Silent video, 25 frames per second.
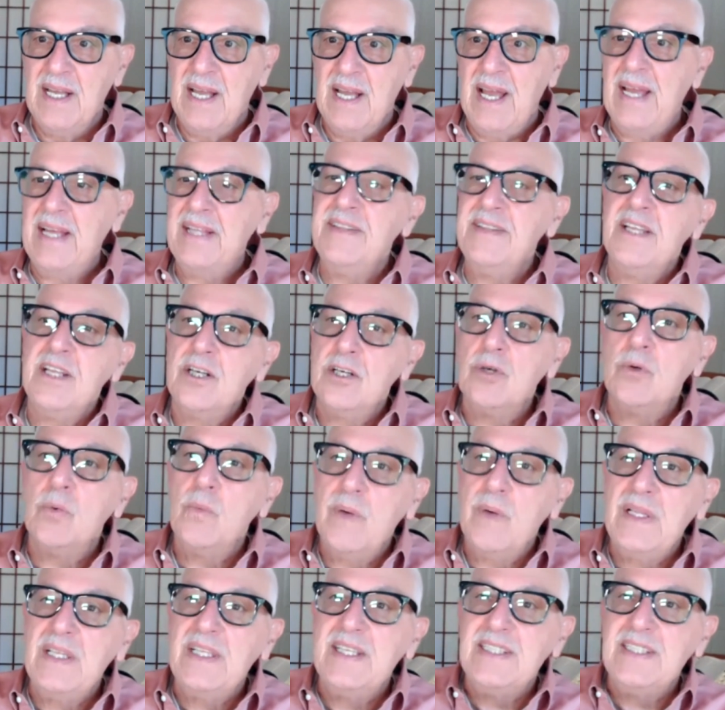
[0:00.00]
and that are
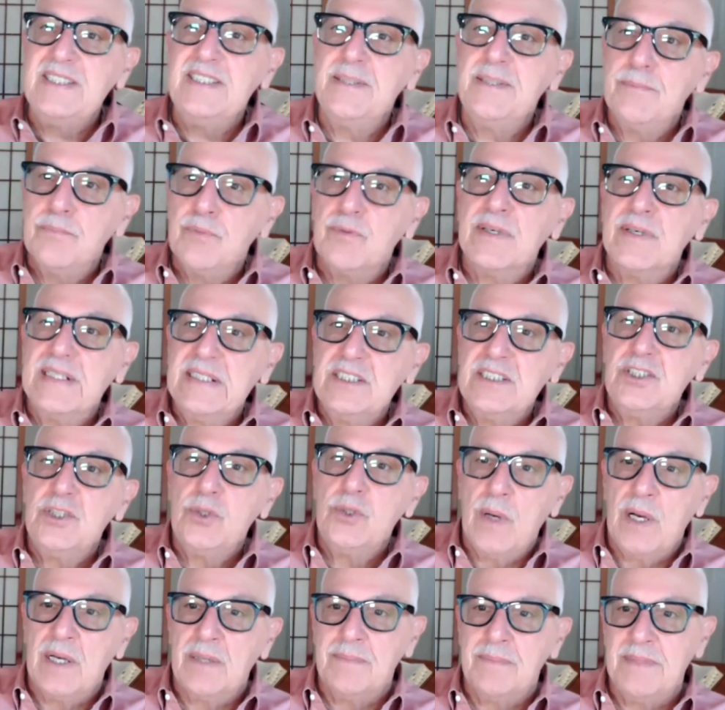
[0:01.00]
willing to bring to
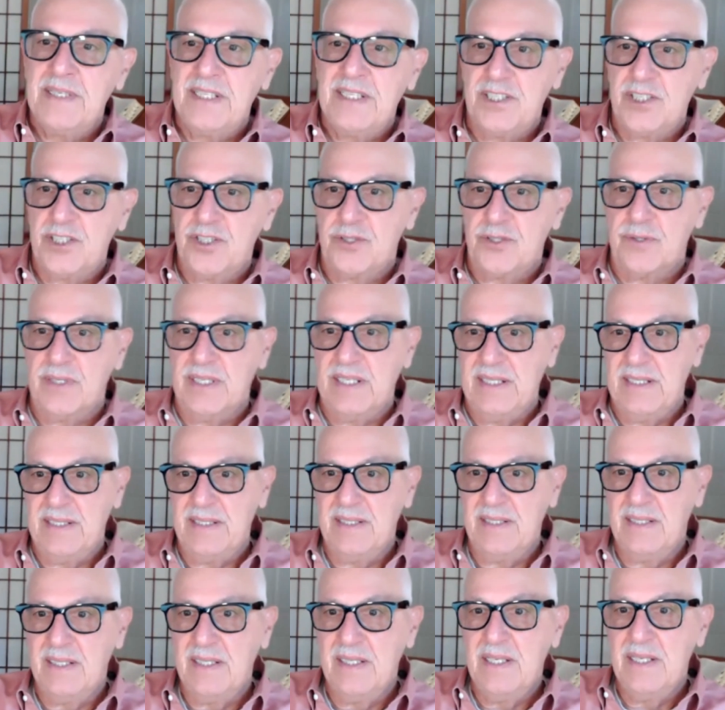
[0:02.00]
our ministry,
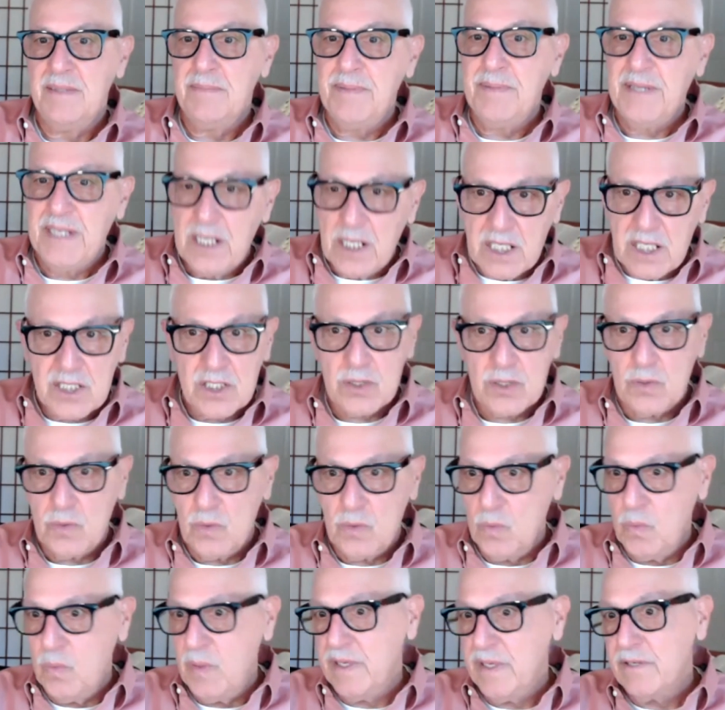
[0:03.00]
because
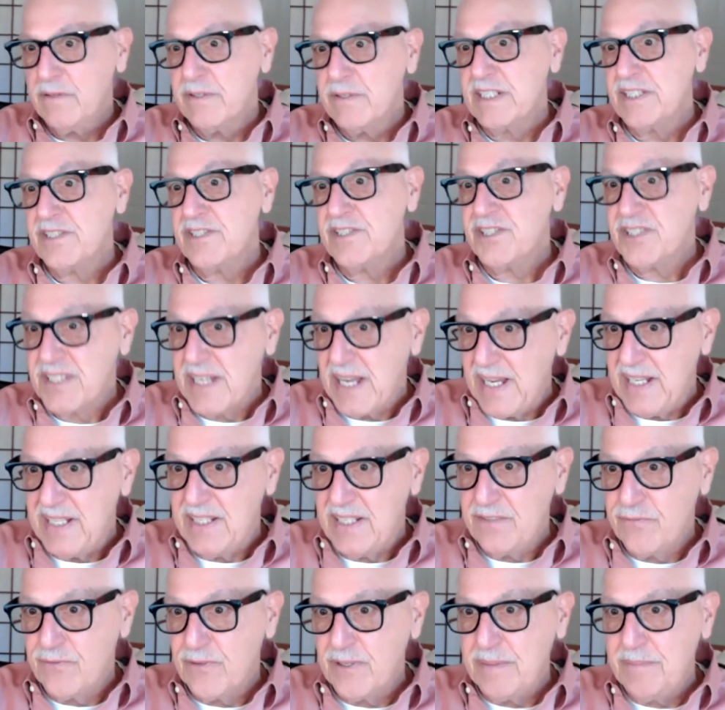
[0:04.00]
we're in a state
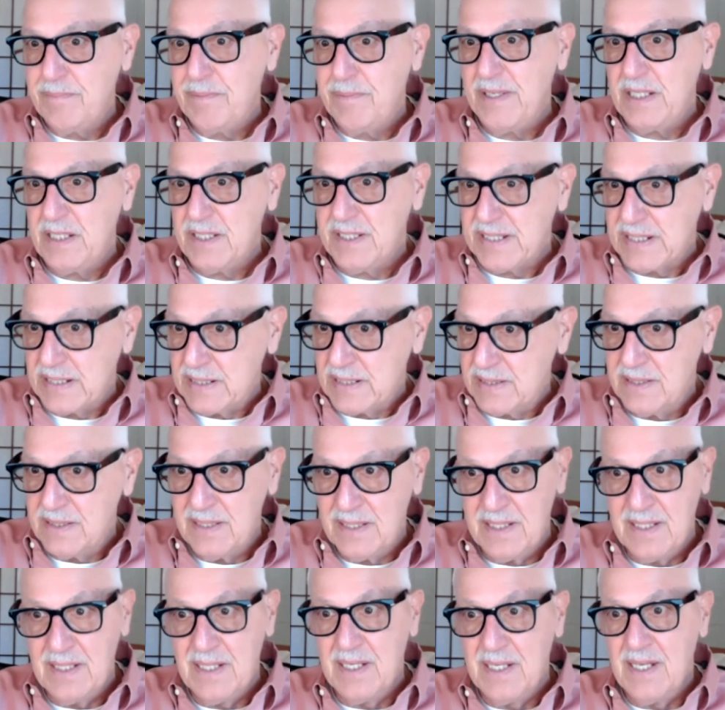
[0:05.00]
of rebuilding,
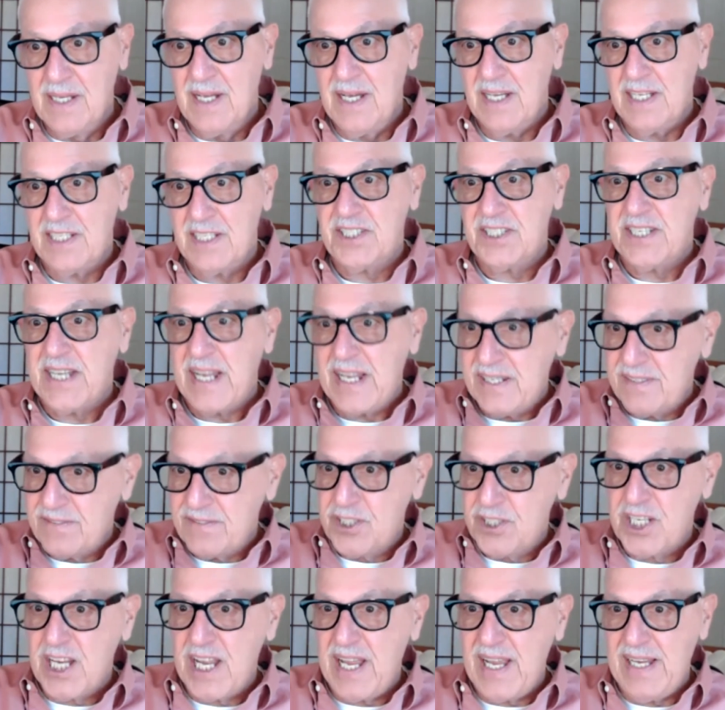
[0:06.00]
a state of
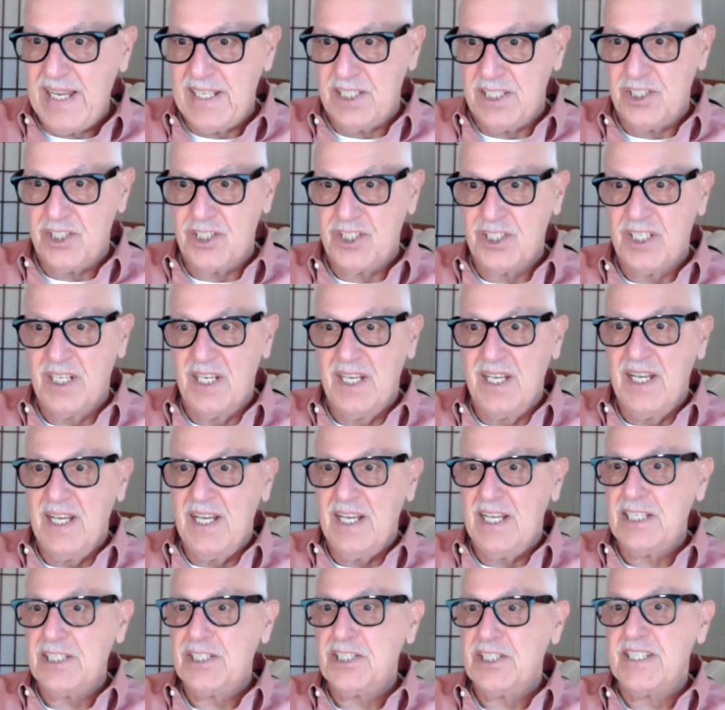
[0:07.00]
change,
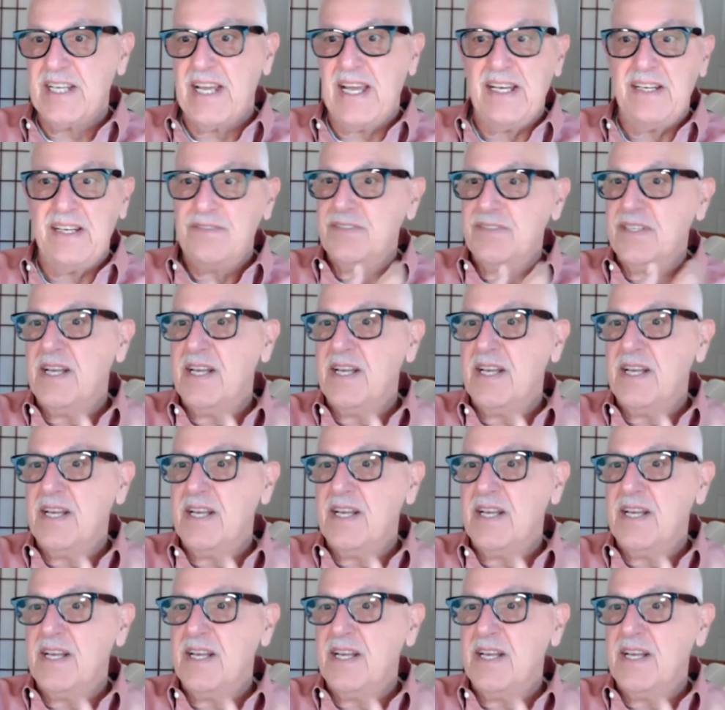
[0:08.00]
a state of